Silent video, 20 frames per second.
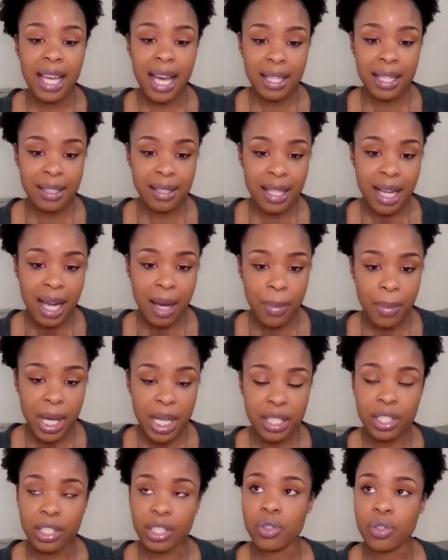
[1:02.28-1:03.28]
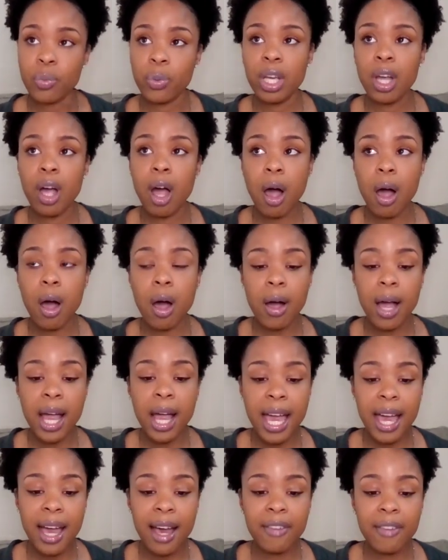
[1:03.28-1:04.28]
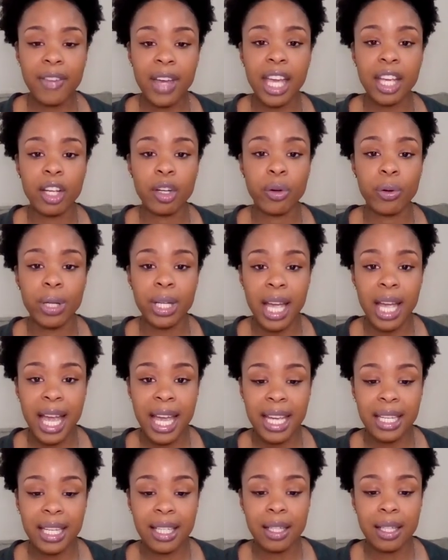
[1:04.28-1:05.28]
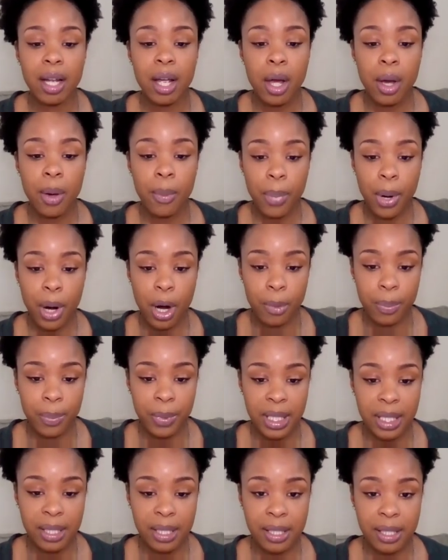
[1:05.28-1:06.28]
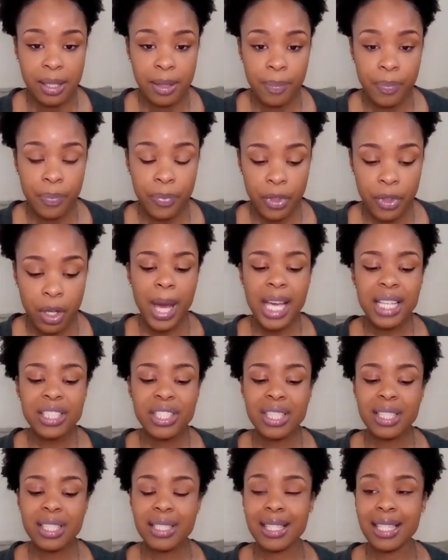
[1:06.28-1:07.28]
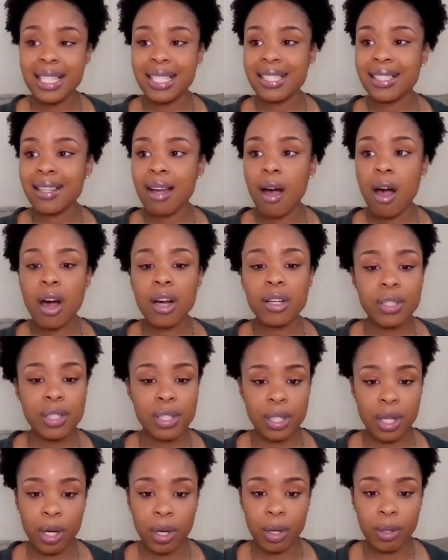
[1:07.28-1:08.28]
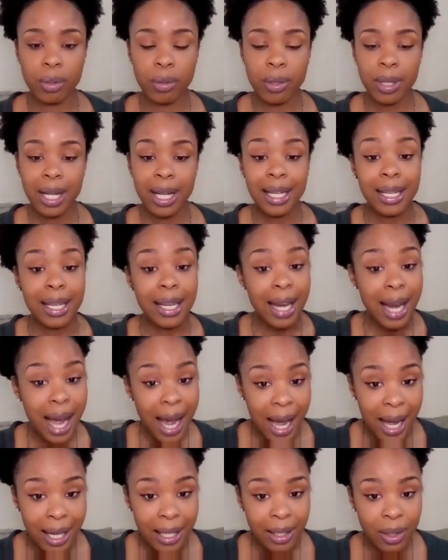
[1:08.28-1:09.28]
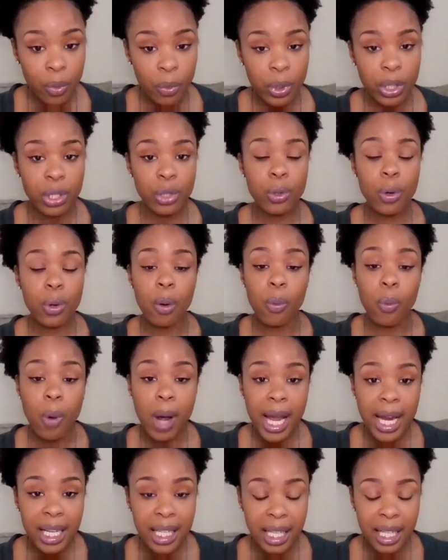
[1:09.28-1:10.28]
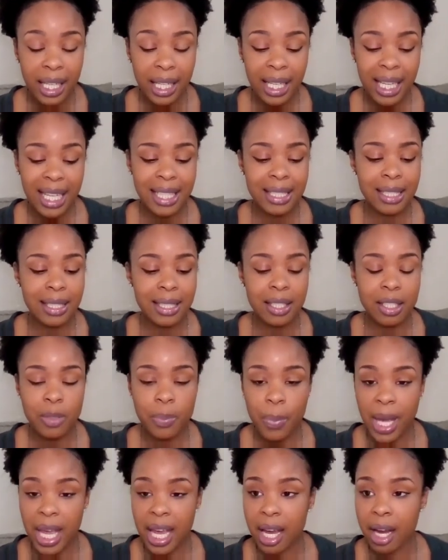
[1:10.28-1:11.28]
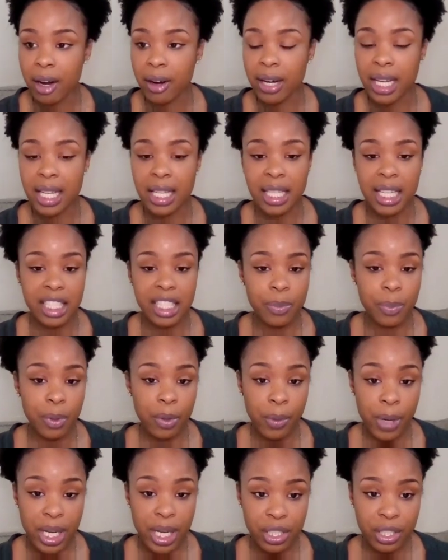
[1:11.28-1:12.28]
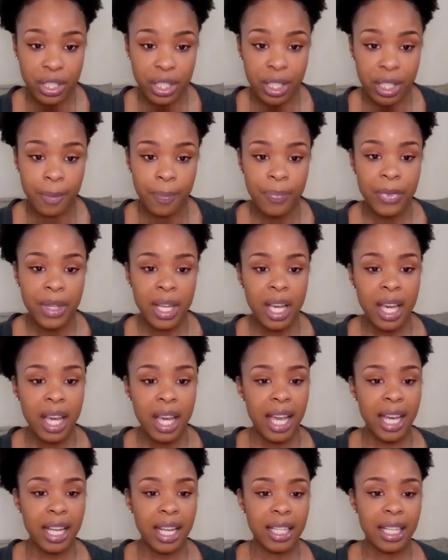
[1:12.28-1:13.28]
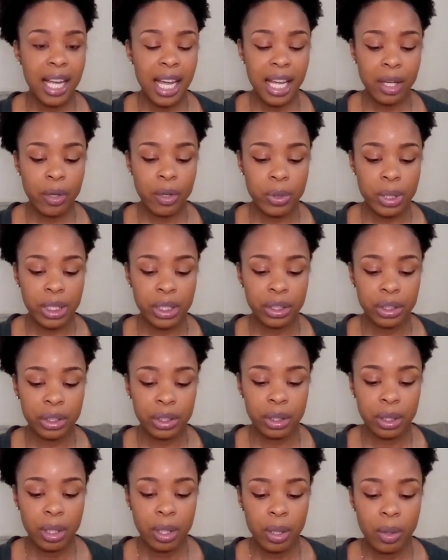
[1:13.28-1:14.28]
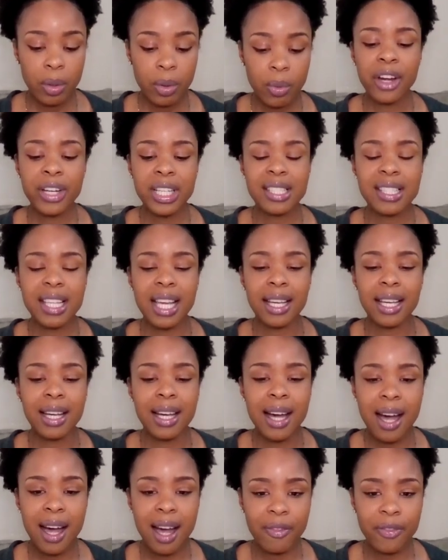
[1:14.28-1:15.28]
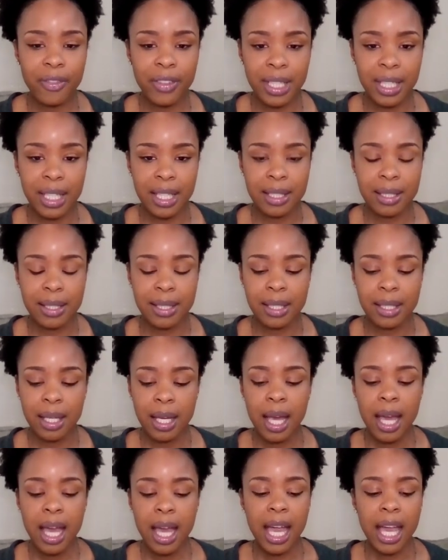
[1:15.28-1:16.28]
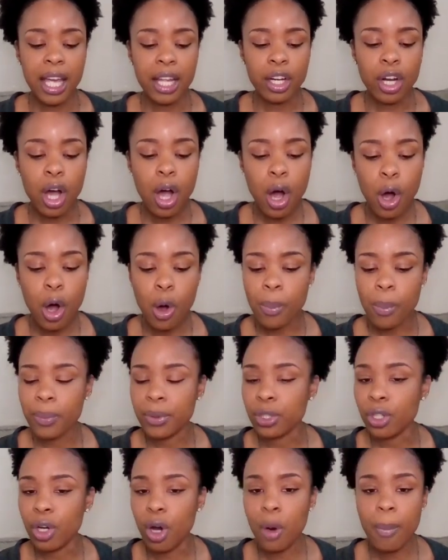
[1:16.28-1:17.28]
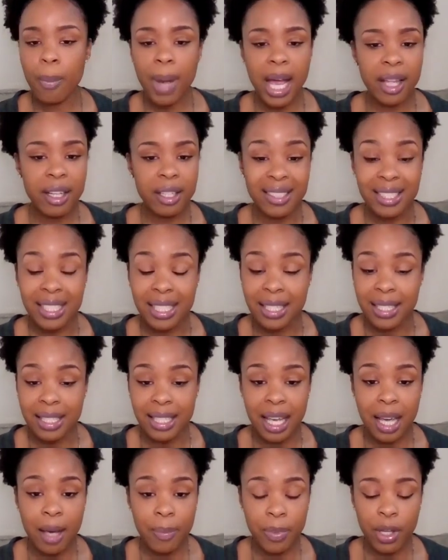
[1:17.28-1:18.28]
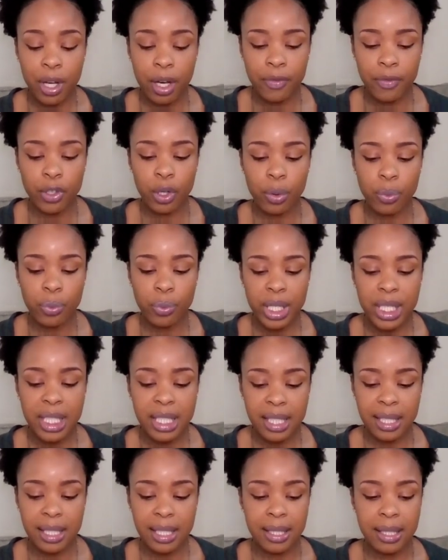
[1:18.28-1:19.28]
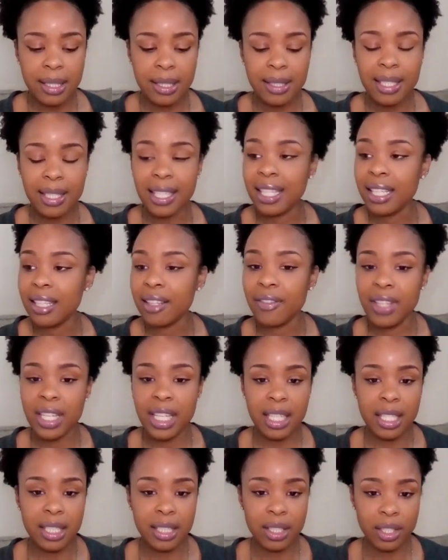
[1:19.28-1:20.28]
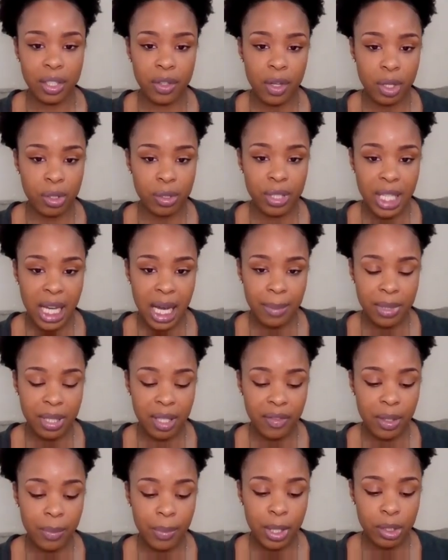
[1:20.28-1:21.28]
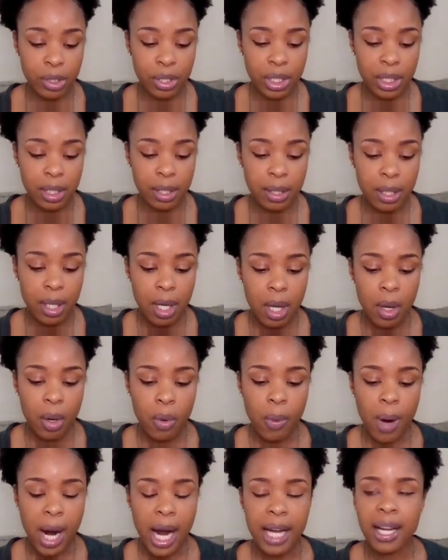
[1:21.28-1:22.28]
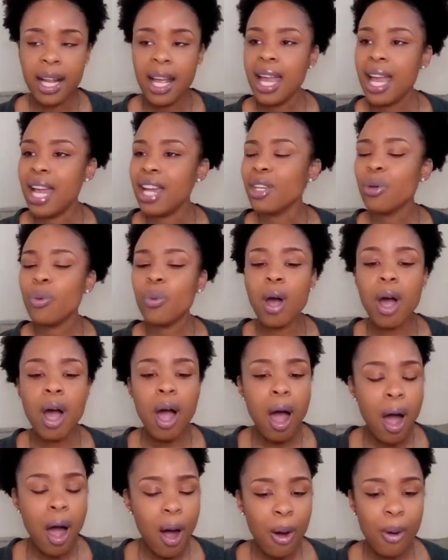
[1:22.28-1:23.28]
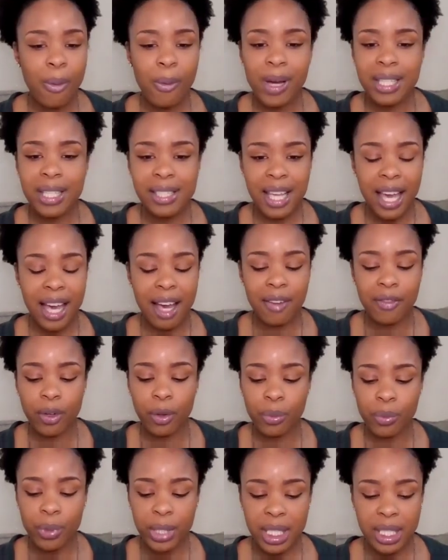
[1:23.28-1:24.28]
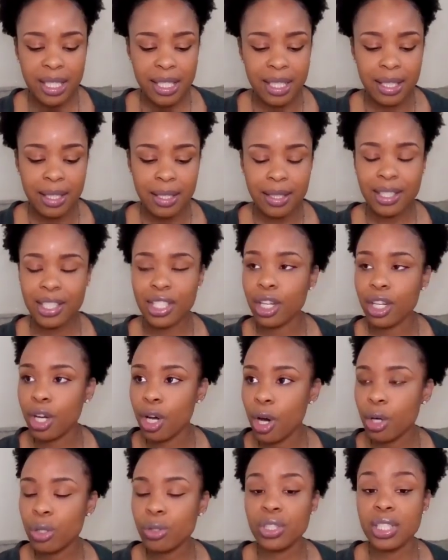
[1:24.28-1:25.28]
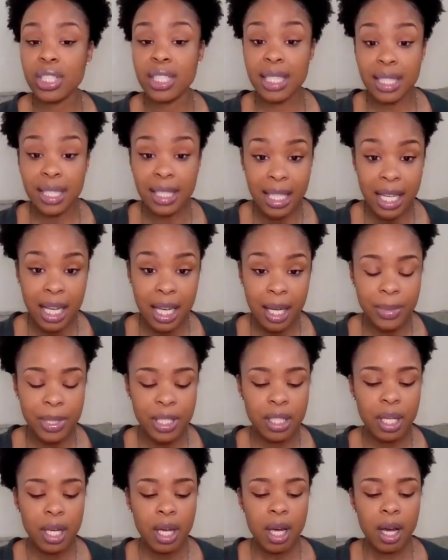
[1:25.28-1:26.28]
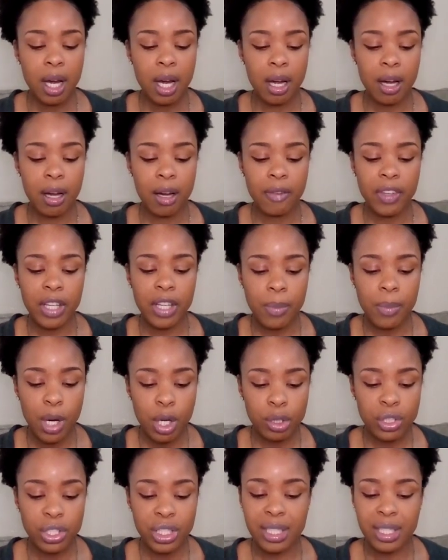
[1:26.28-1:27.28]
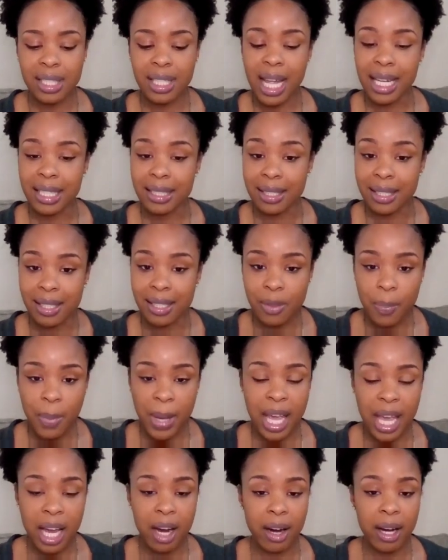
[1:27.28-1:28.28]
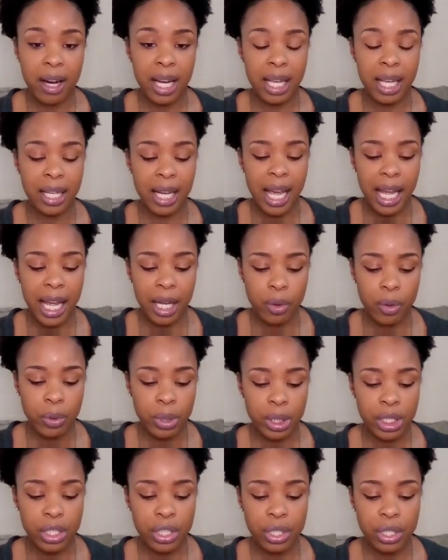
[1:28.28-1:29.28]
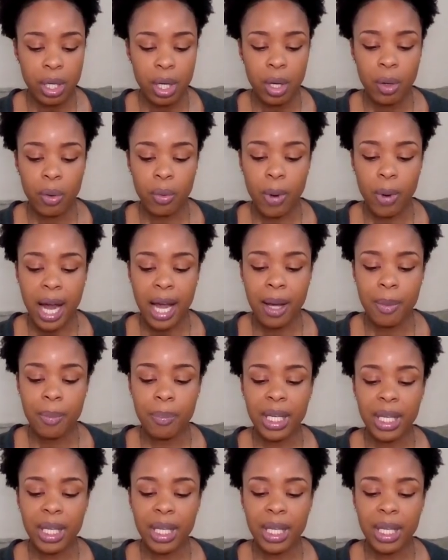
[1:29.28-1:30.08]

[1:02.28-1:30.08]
That is not patience. We all have a created purpose. Patience is also not when you are waiting in despair and desperation and in anguish. There is a confidence and hope, no matter the depth of your reasons to give in to those types of emotions, right? And you will always have a reason to go to the depths of emotions like despair and anguish, right?